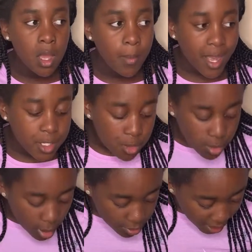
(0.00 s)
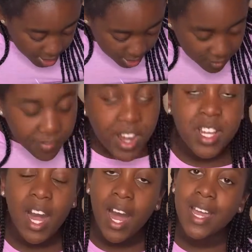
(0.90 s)
But I do know that she was very
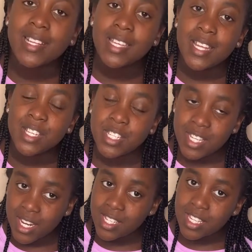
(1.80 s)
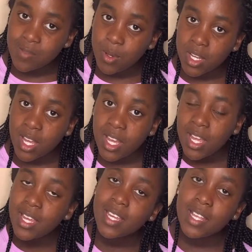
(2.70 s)
kind and she sent us this book,
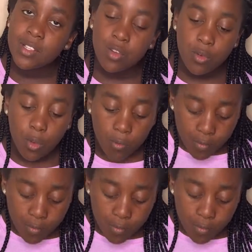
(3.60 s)
Kindle